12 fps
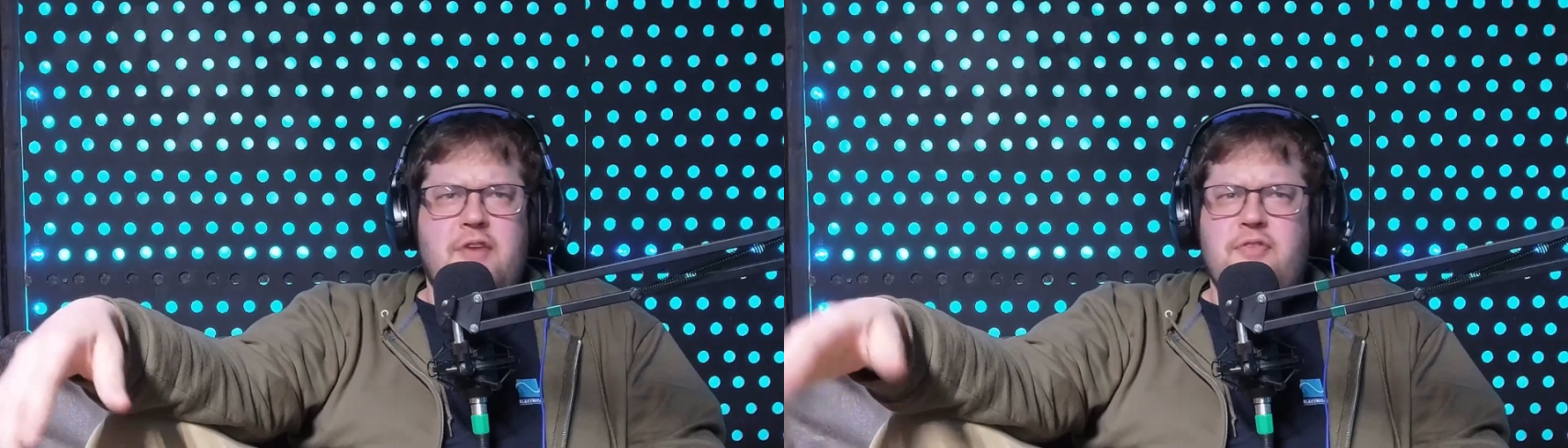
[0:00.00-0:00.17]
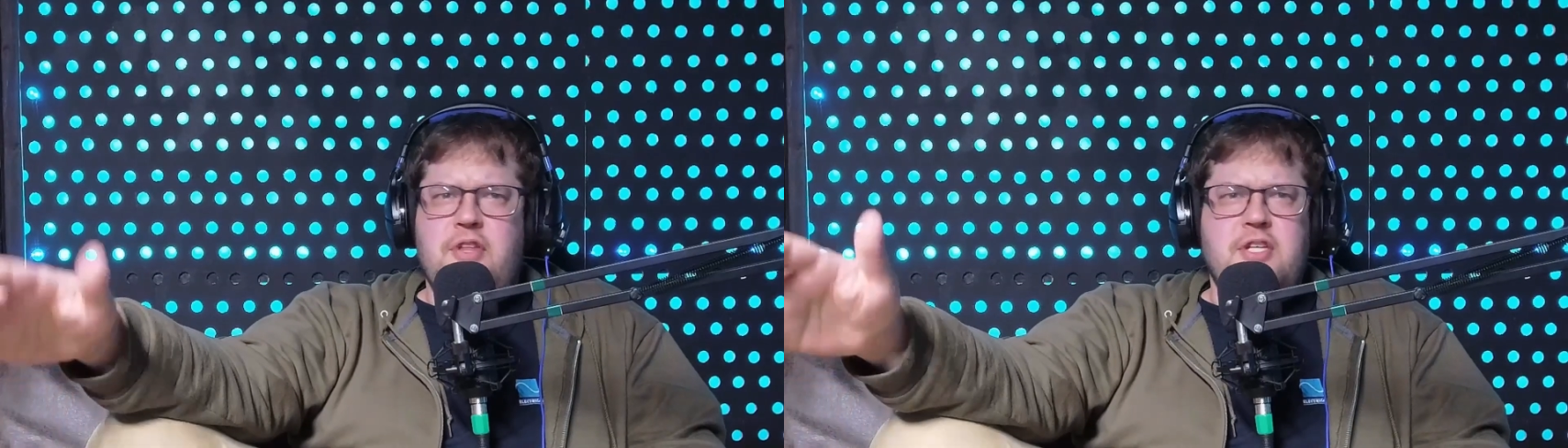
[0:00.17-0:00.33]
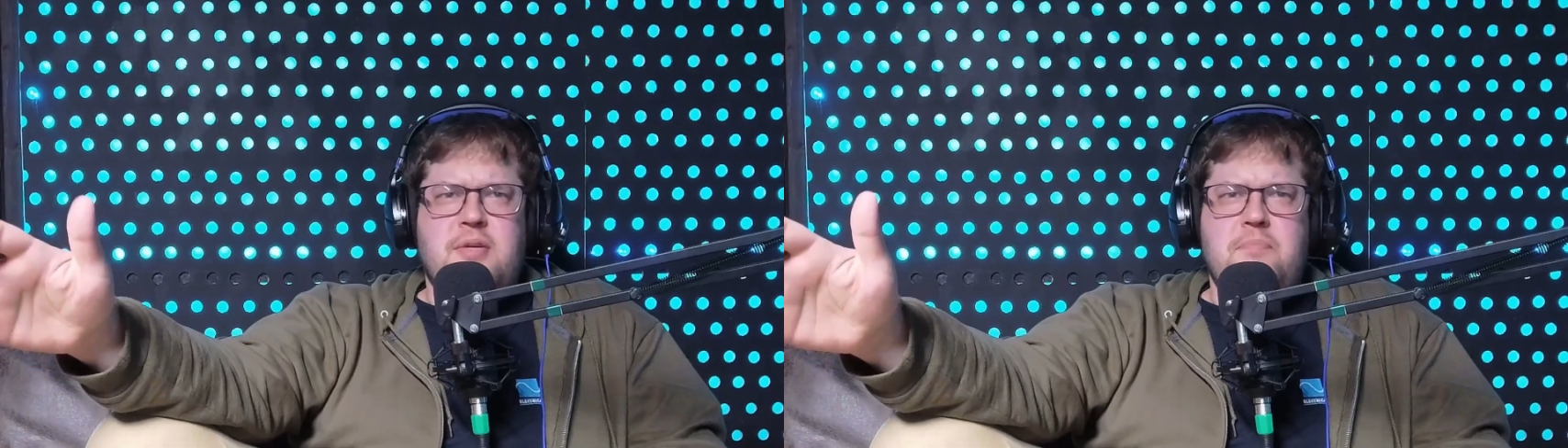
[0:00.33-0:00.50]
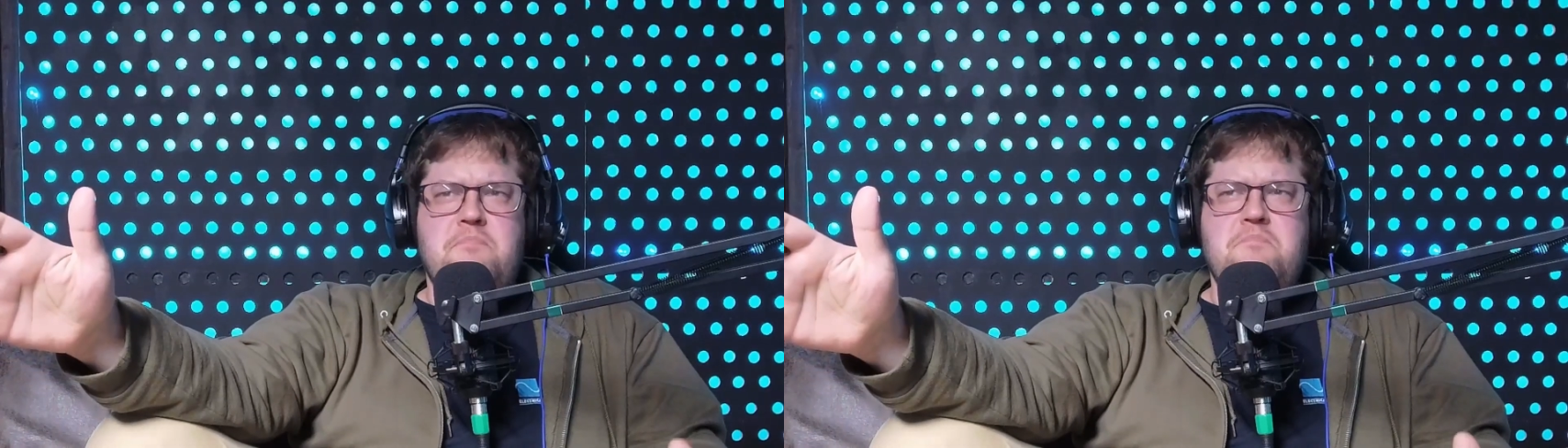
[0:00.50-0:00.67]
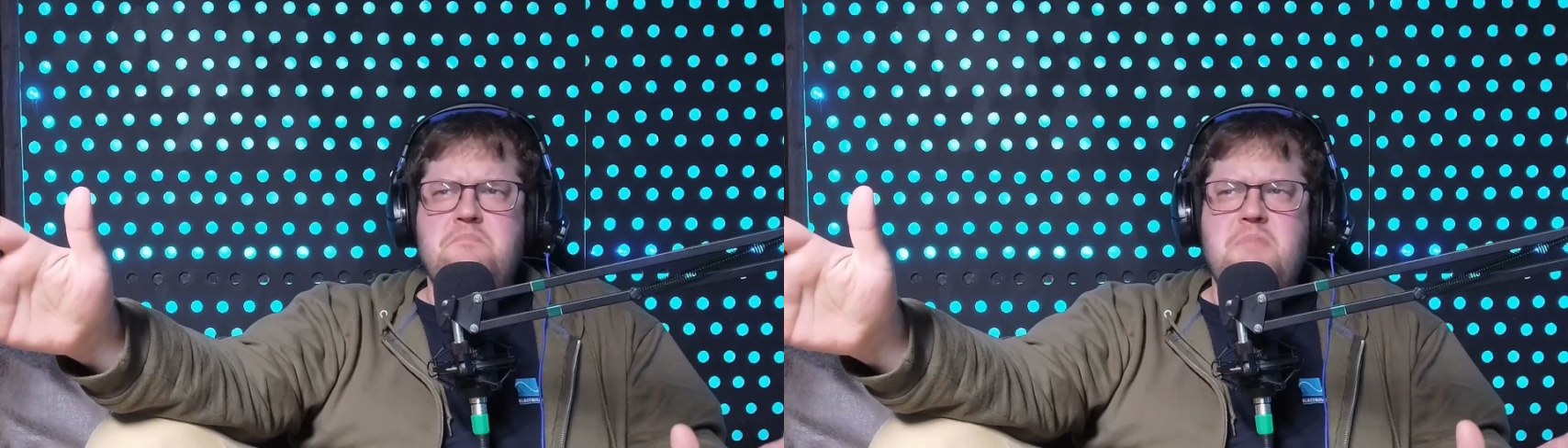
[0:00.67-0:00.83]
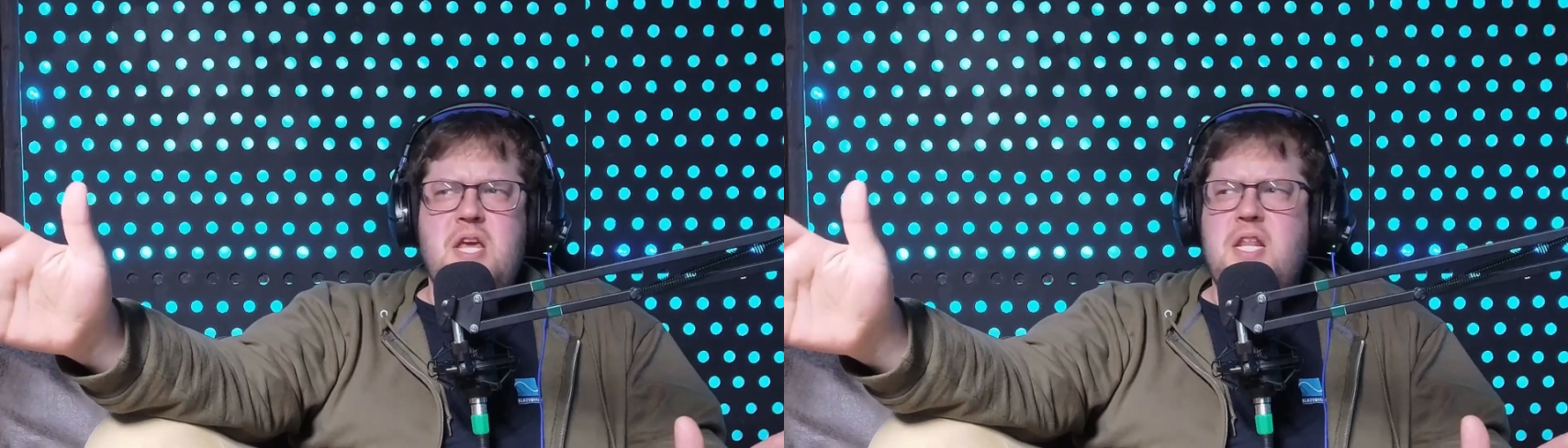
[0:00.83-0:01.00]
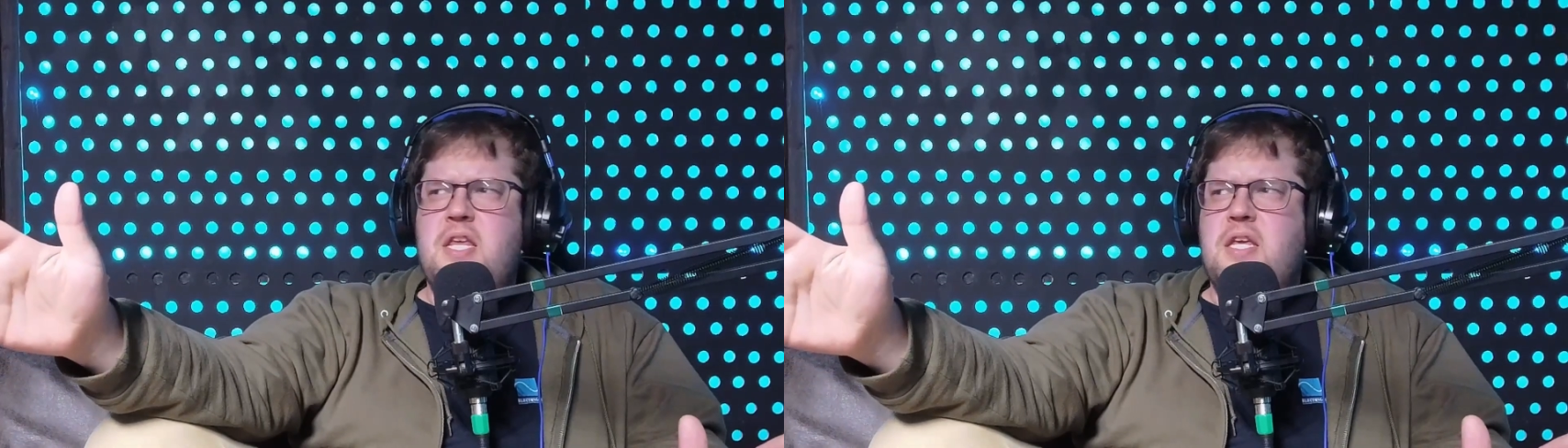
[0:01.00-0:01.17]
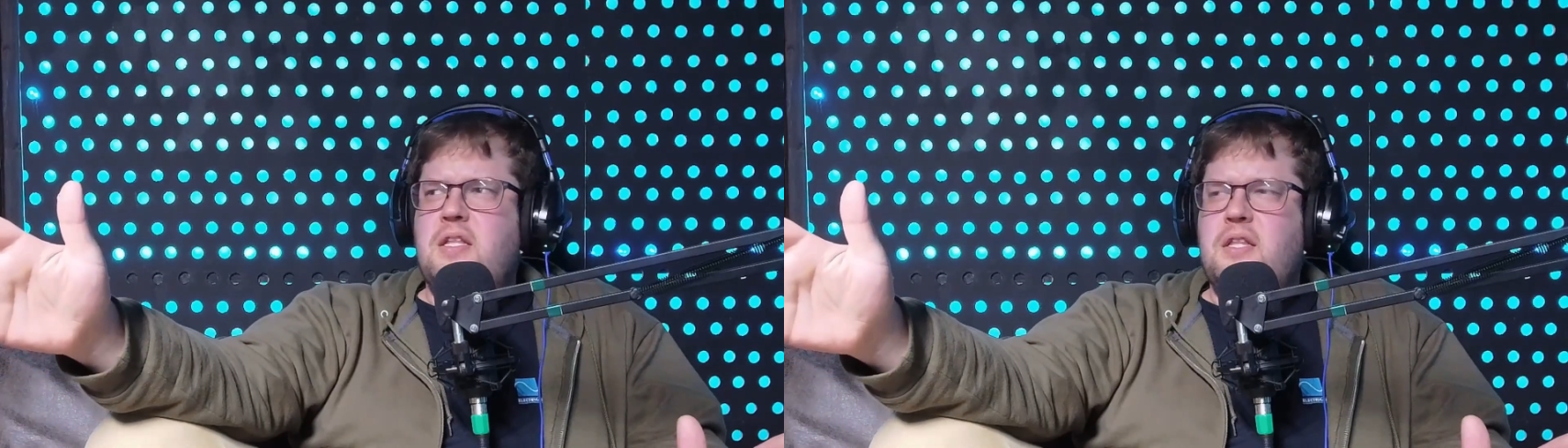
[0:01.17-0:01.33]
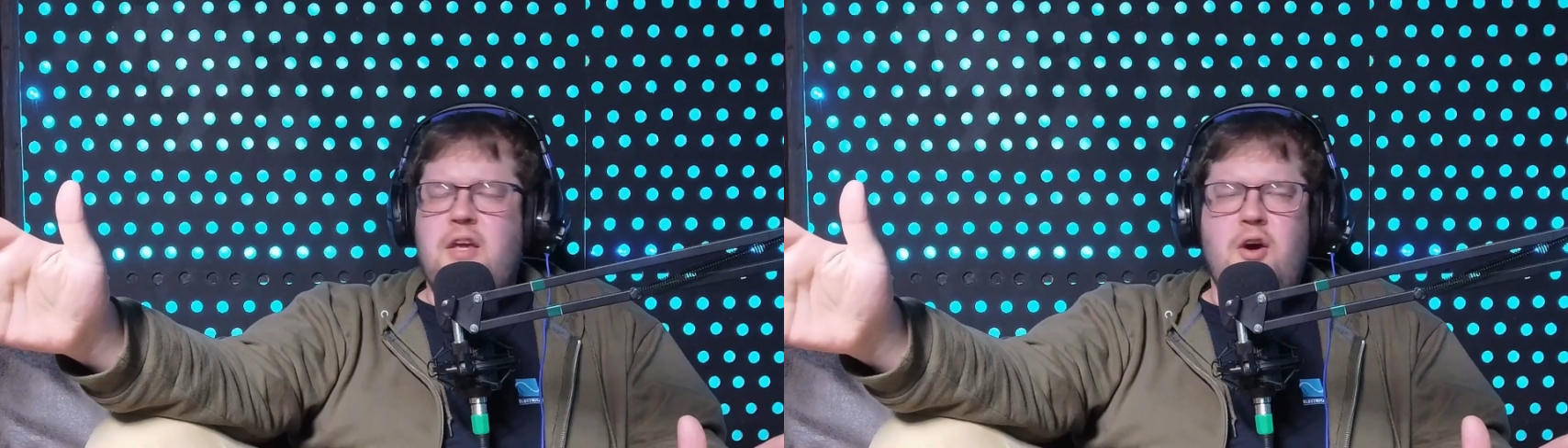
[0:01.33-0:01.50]
For this
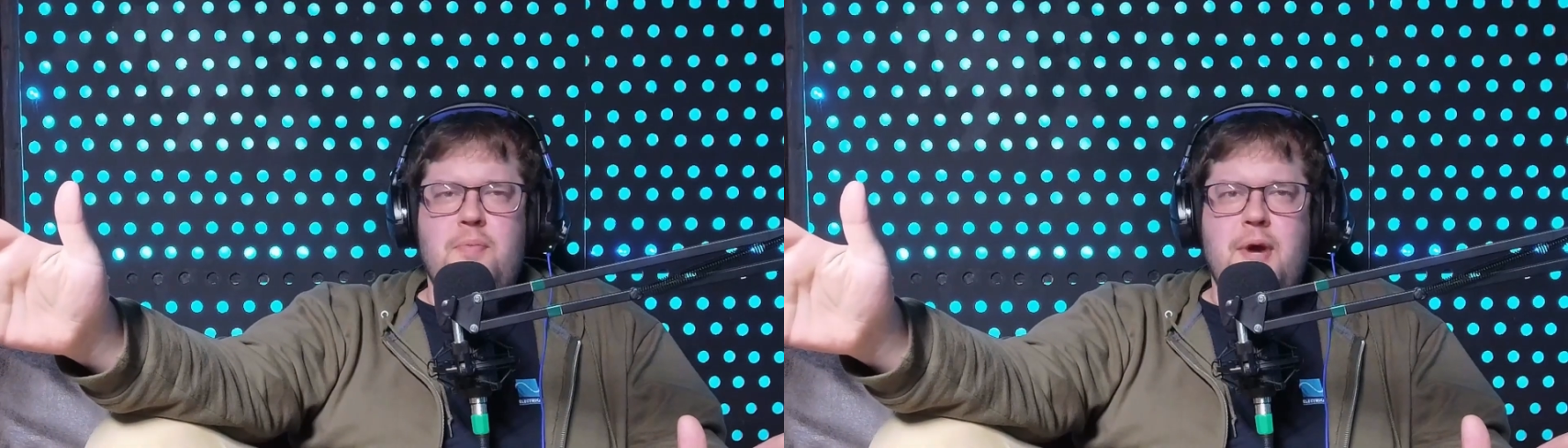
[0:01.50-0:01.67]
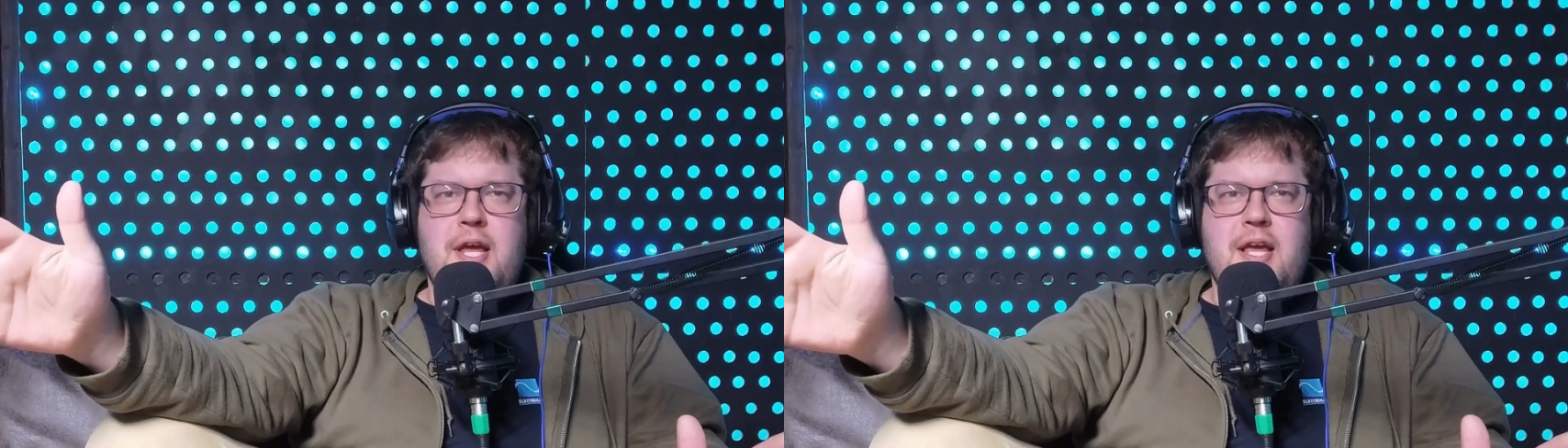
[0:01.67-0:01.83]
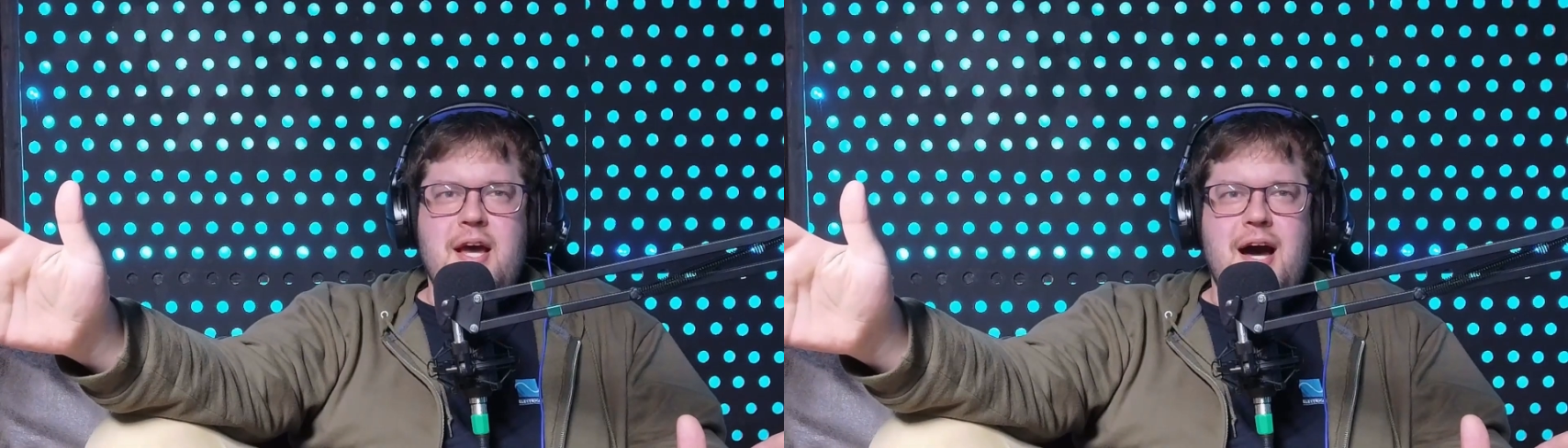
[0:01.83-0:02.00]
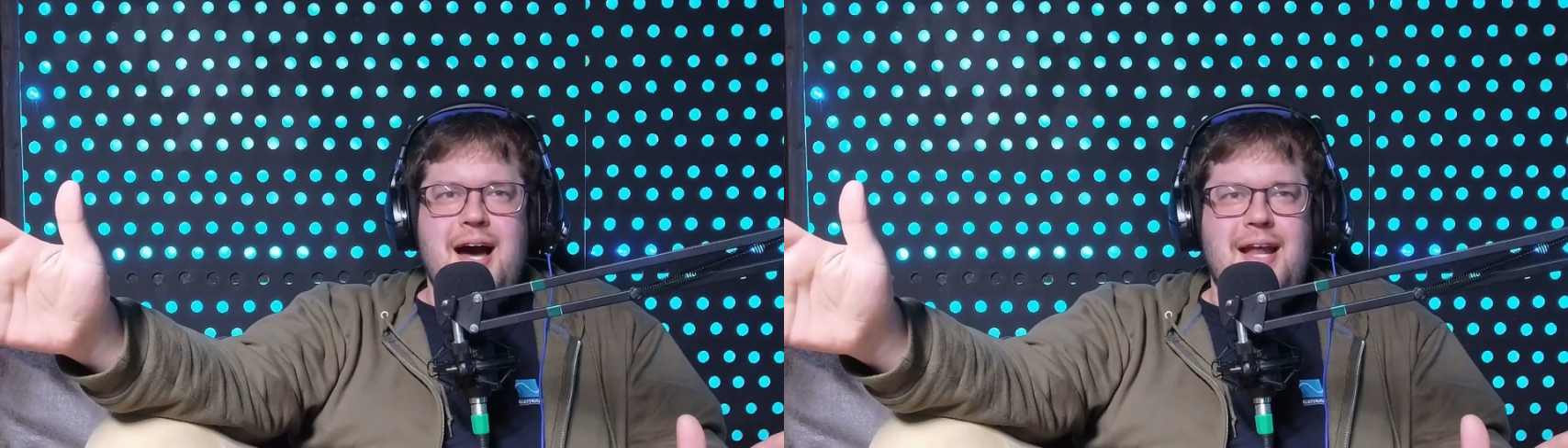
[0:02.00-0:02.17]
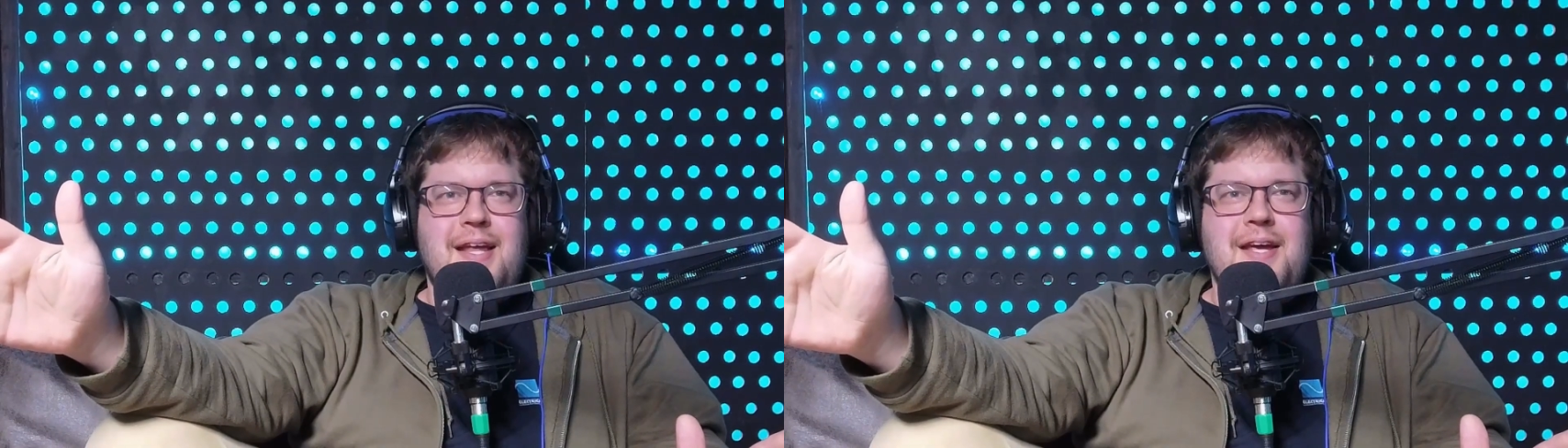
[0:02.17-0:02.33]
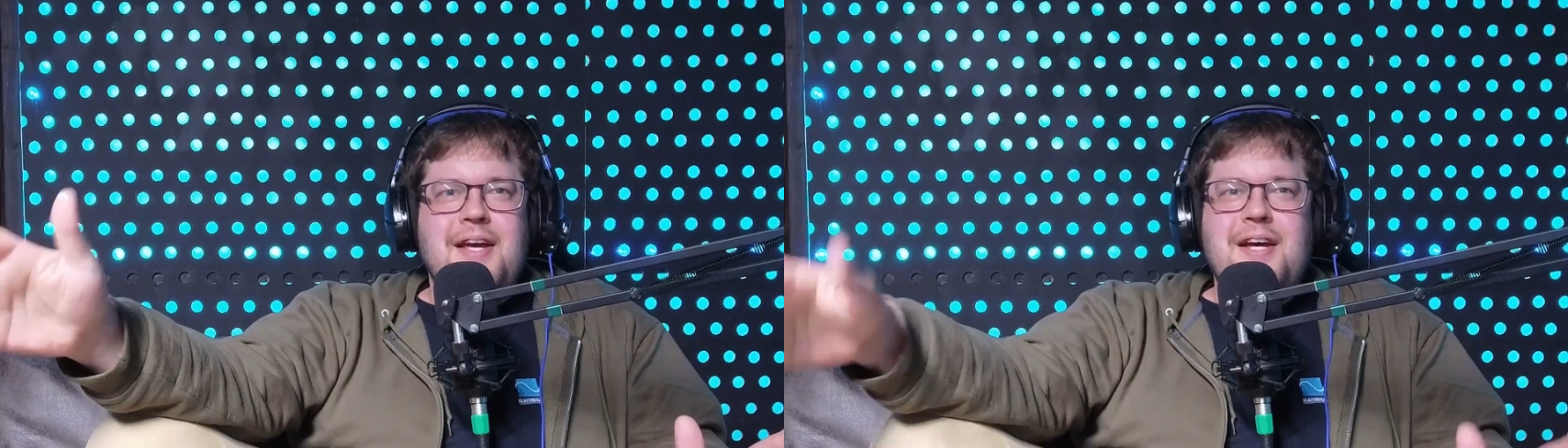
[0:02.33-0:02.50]
immediately. Oh my God.